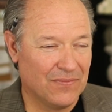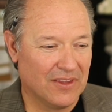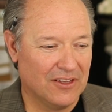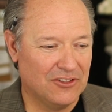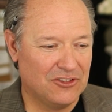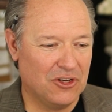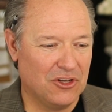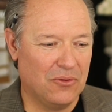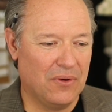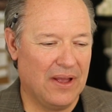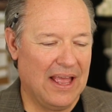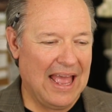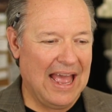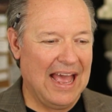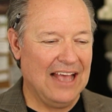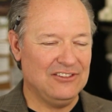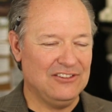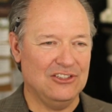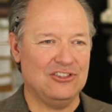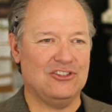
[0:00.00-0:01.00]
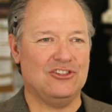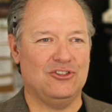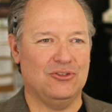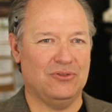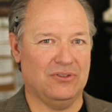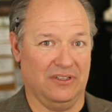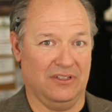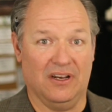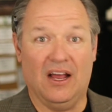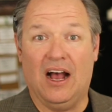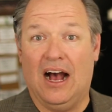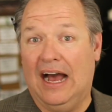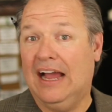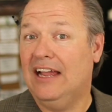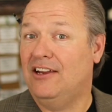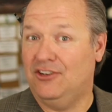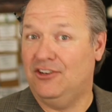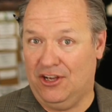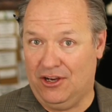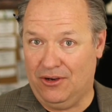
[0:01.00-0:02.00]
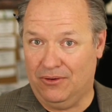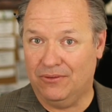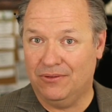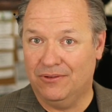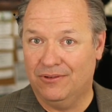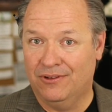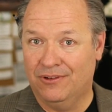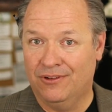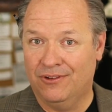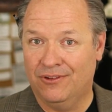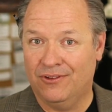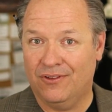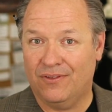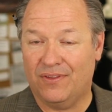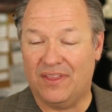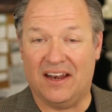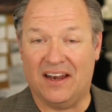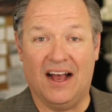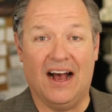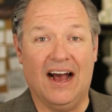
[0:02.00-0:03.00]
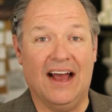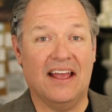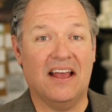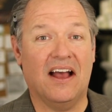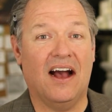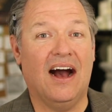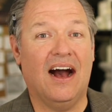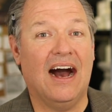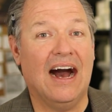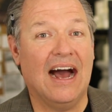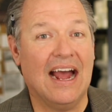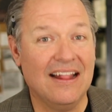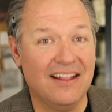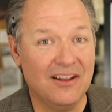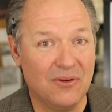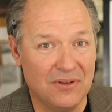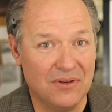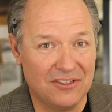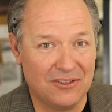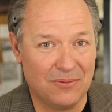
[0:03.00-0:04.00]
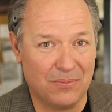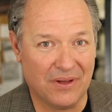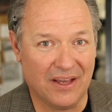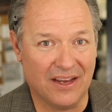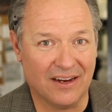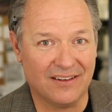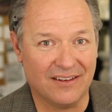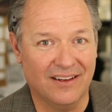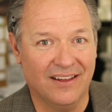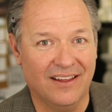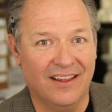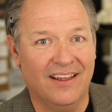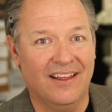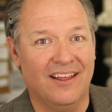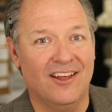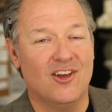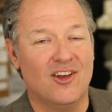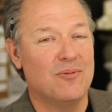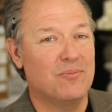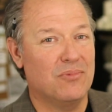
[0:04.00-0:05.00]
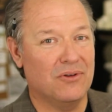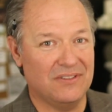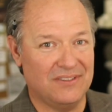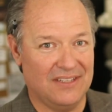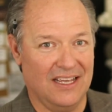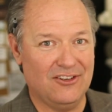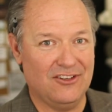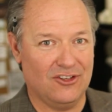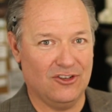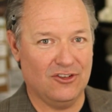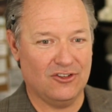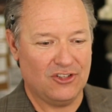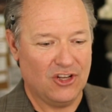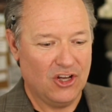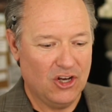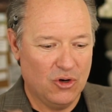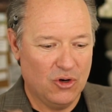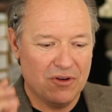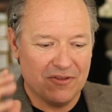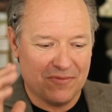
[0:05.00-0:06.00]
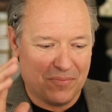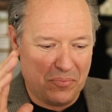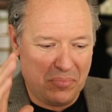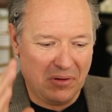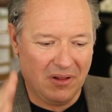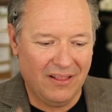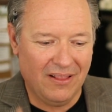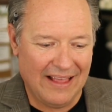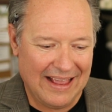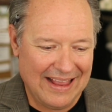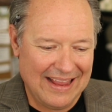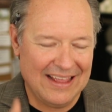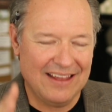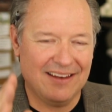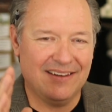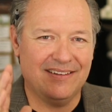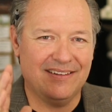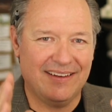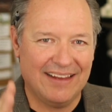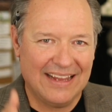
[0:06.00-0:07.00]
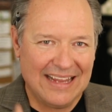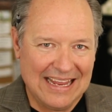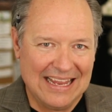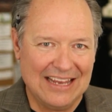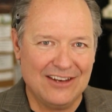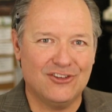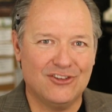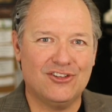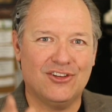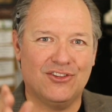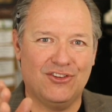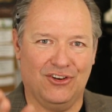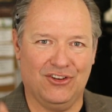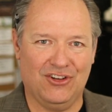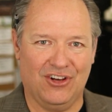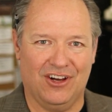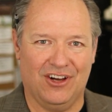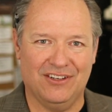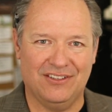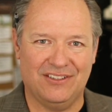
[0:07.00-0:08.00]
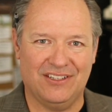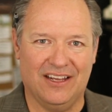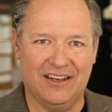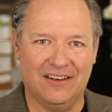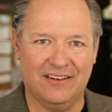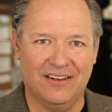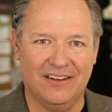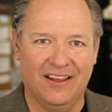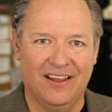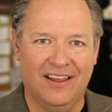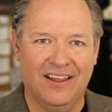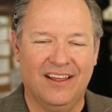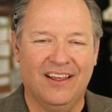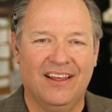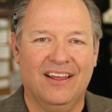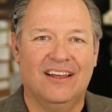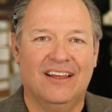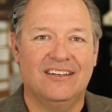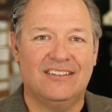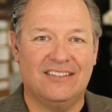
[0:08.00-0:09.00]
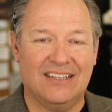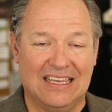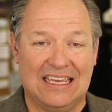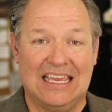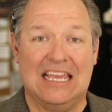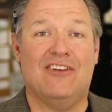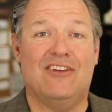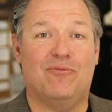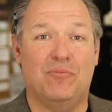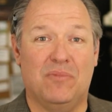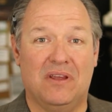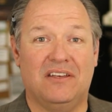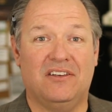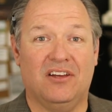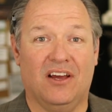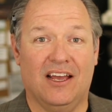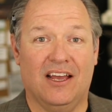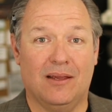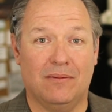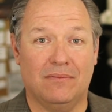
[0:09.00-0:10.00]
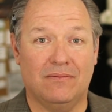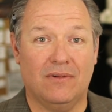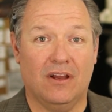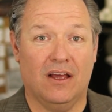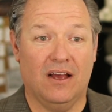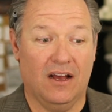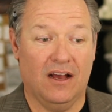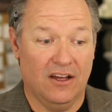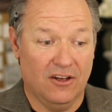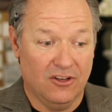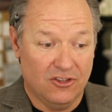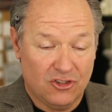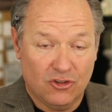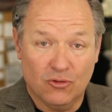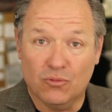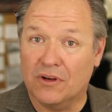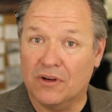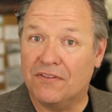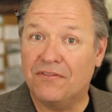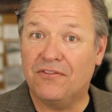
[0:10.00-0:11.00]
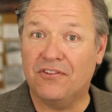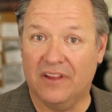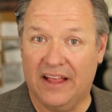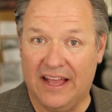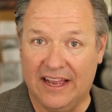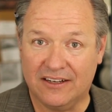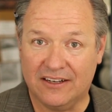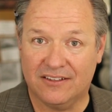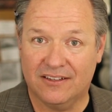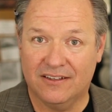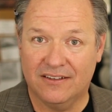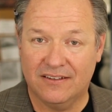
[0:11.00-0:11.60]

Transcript: So as a student, I know that I highly respect presenters who have planned into their content to give me time to reflect,